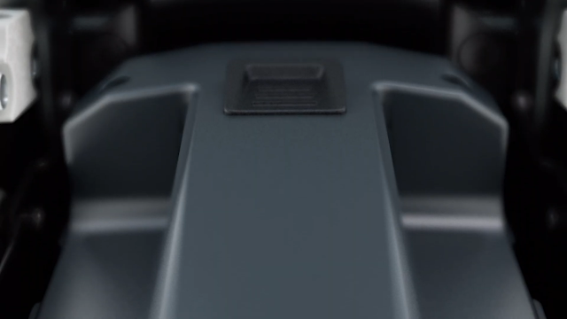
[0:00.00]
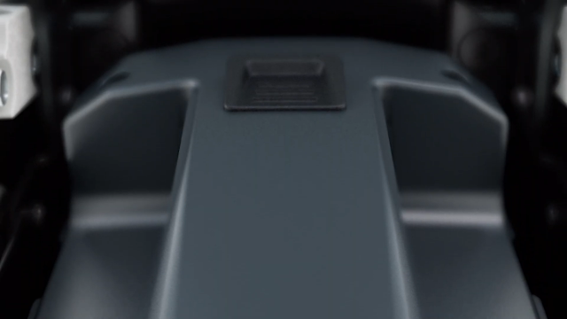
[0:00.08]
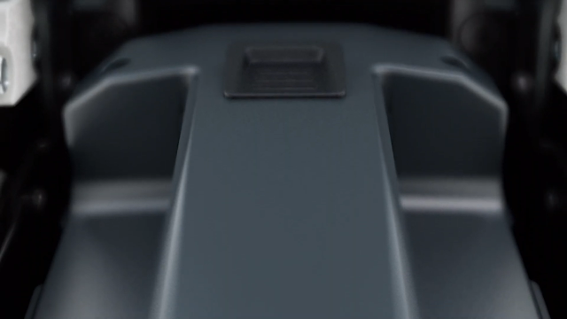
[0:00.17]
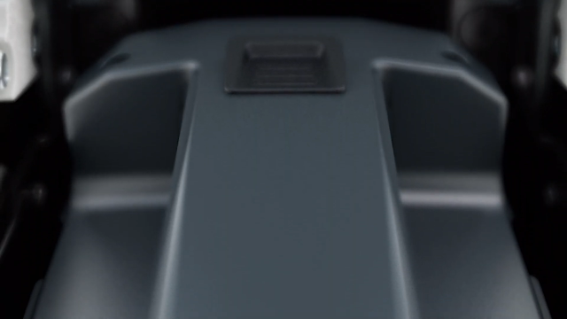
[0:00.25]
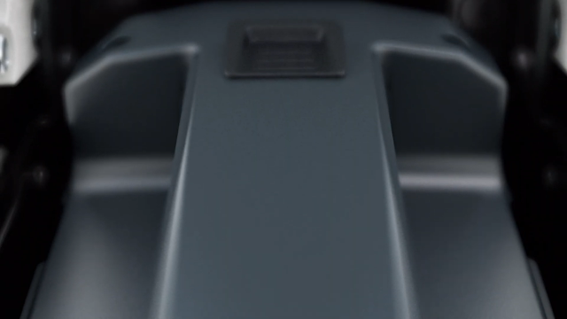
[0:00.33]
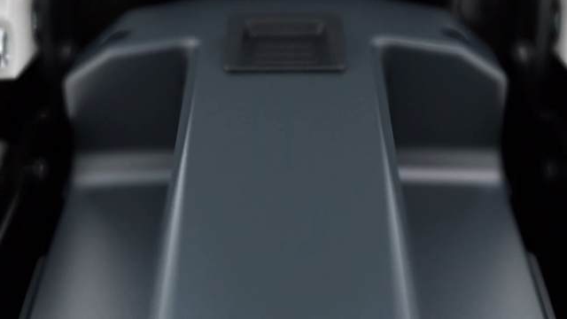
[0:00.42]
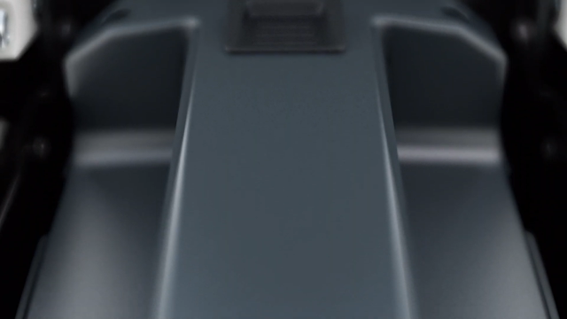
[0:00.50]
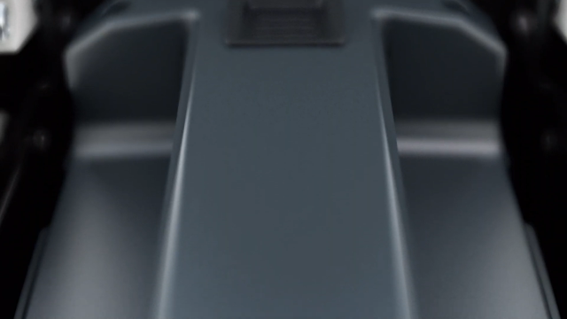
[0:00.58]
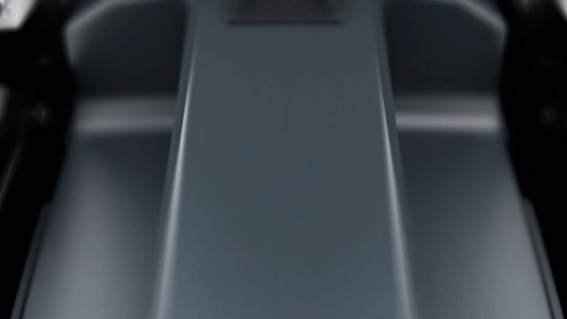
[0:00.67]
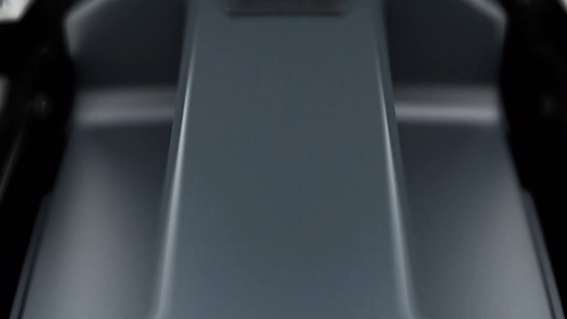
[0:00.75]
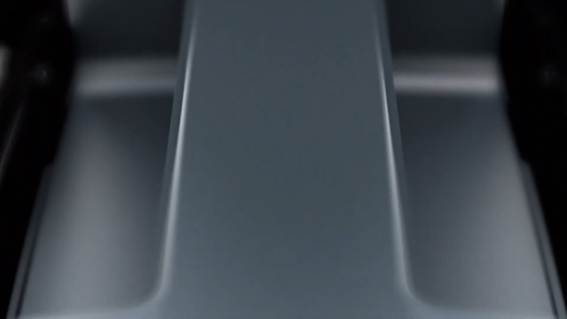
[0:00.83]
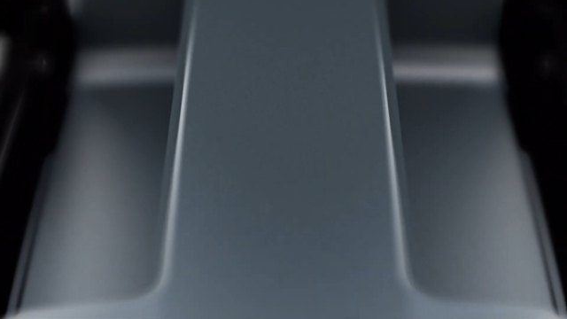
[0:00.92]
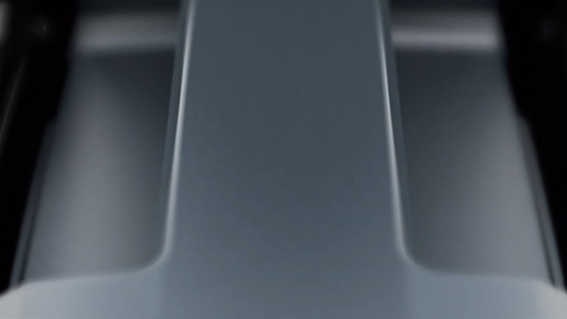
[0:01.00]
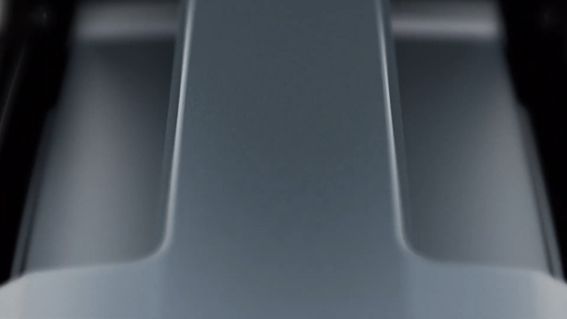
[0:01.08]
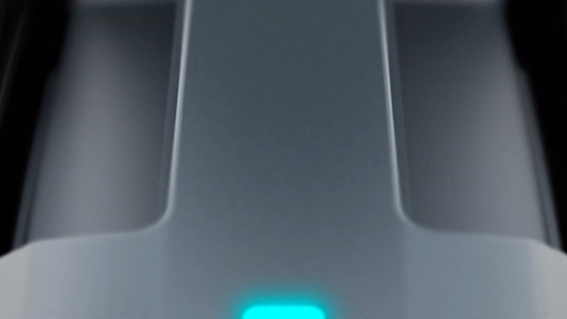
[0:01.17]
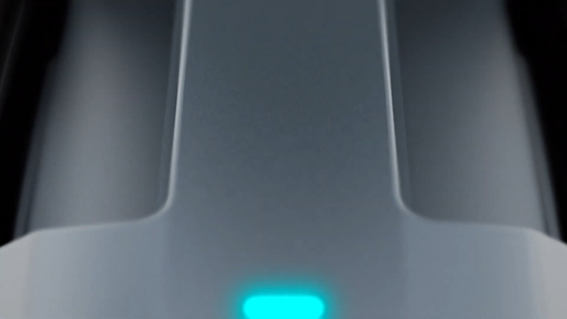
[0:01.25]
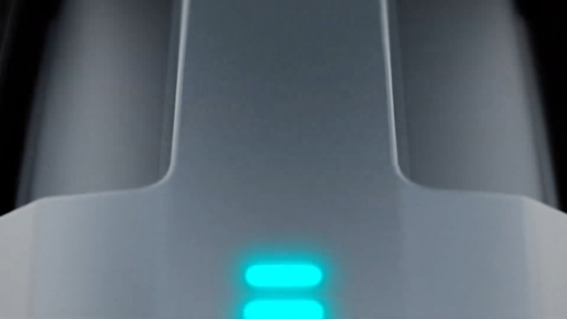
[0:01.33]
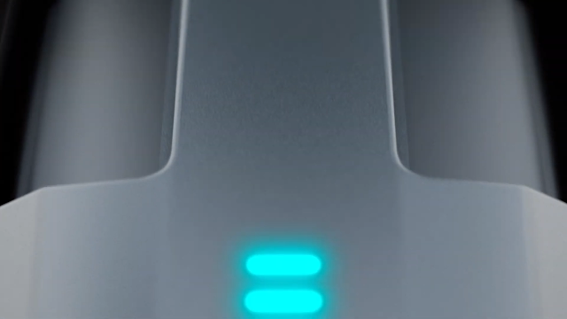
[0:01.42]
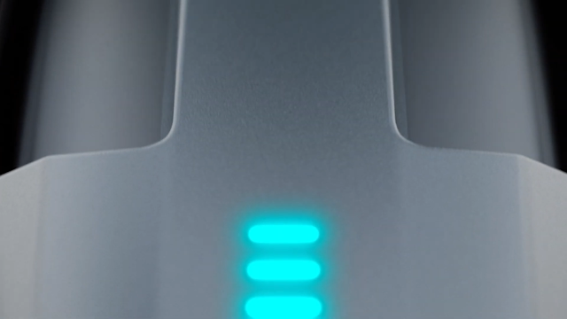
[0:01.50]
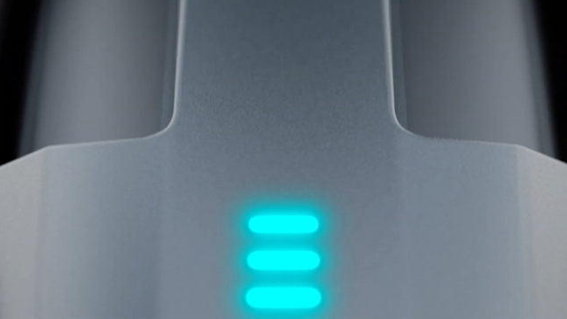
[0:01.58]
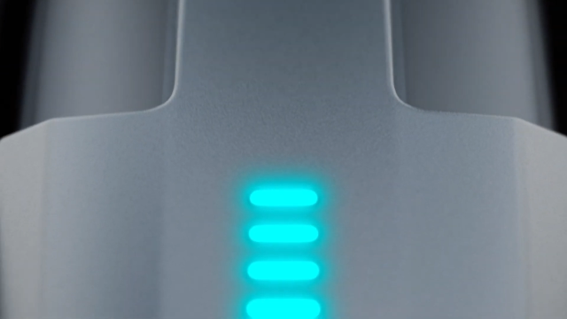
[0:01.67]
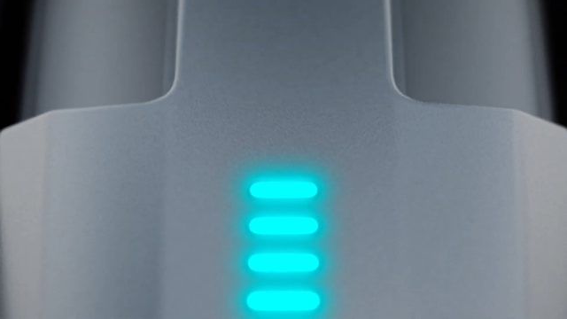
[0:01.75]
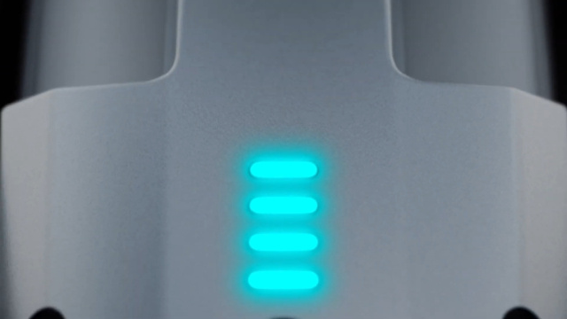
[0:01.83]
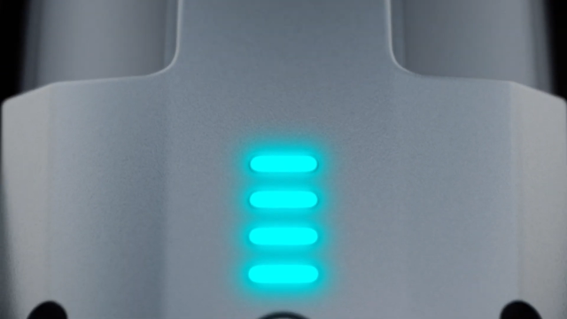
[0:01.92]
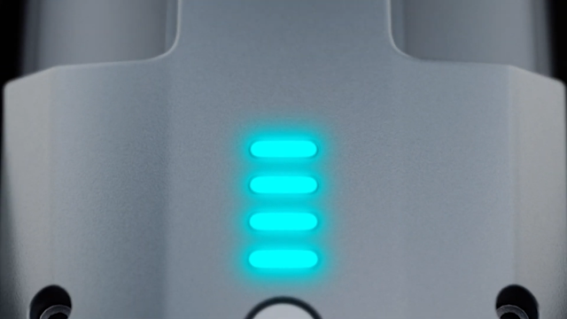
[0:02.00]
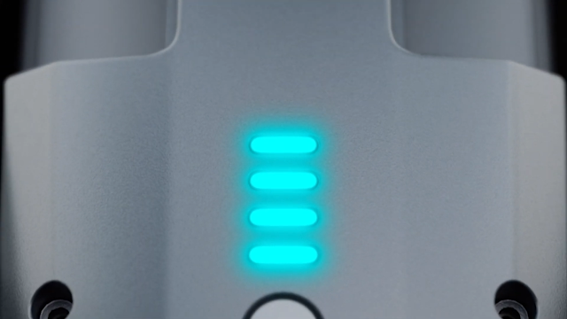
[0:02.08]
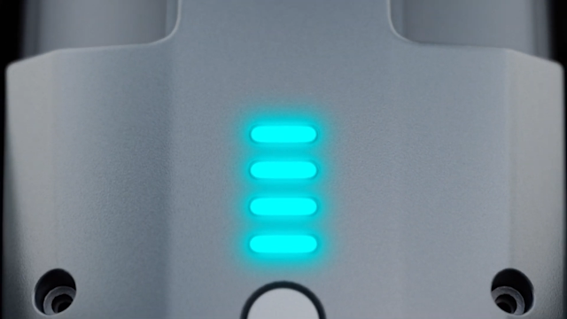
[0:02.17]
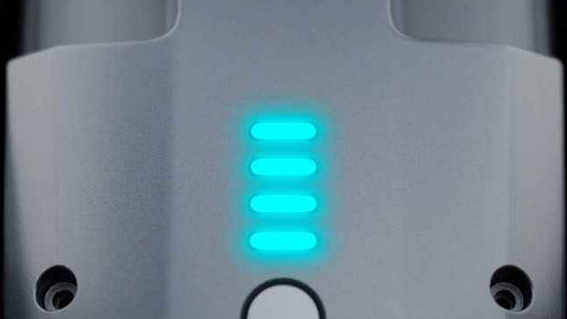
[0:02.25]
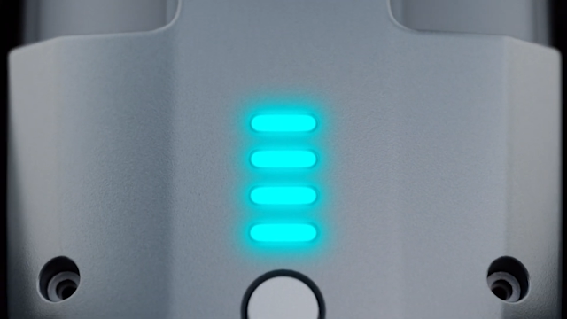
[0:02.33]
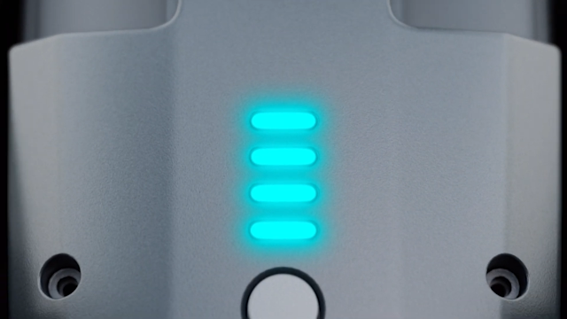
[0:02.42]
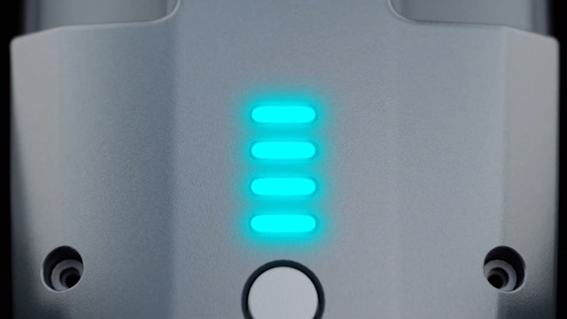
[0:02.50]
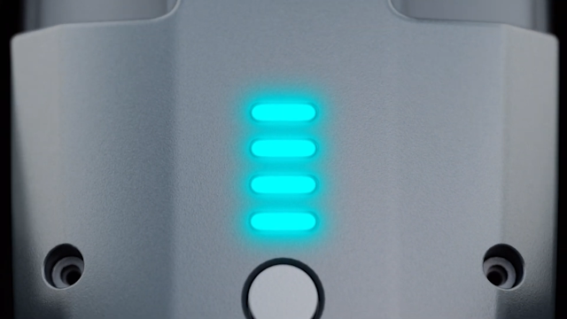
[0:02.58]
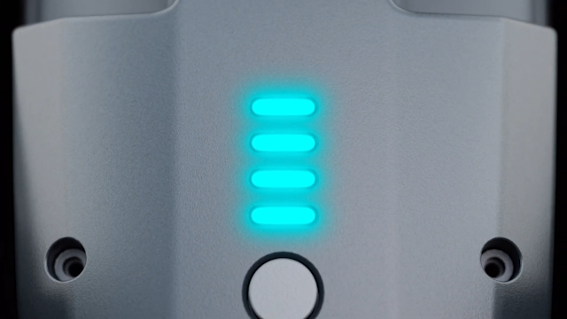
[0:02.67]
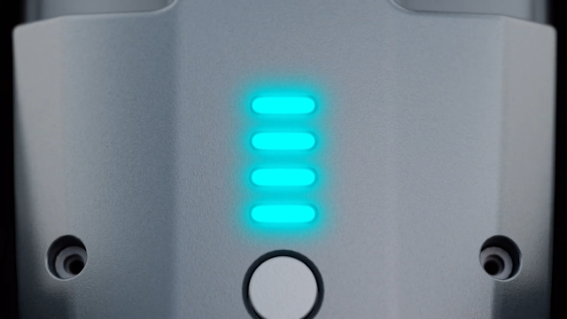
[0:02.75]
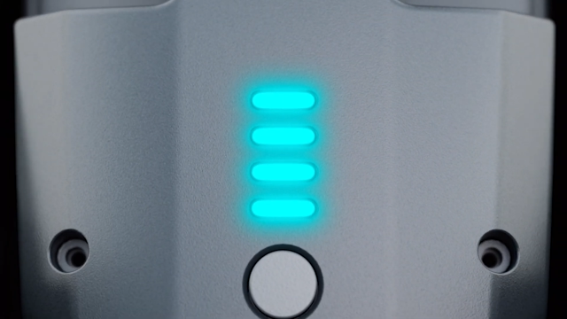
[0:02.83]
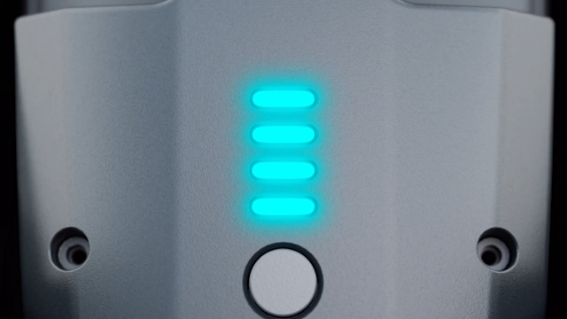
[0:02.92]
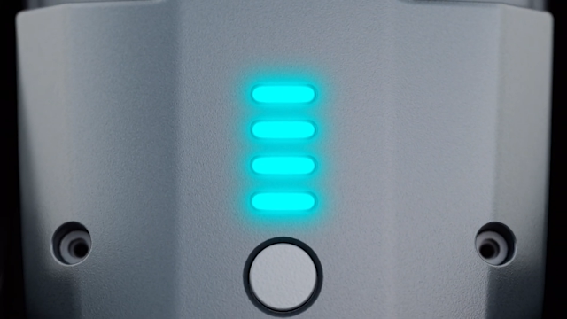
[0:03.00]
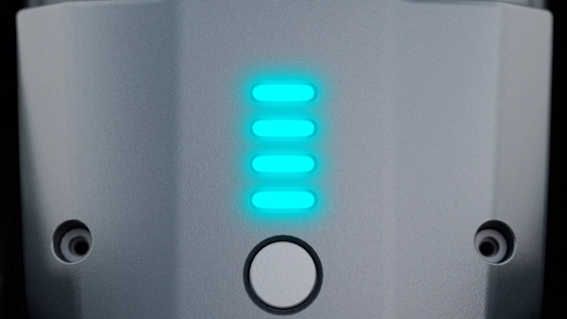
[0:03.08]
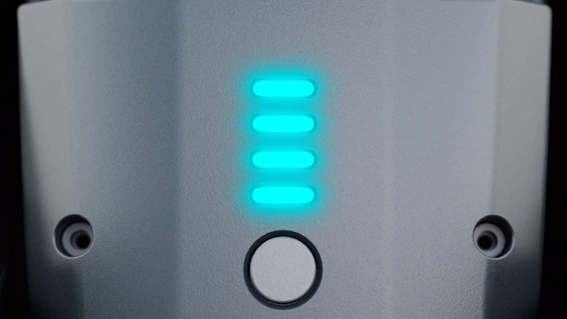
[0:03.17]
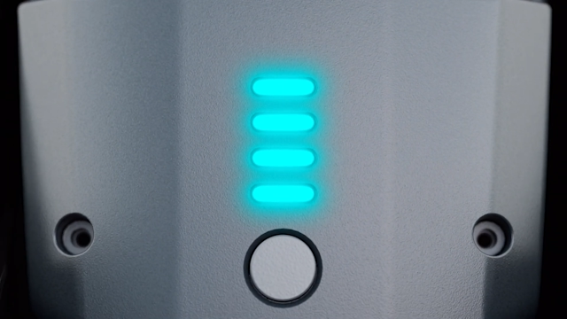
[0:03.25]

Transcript: (no speaker visible)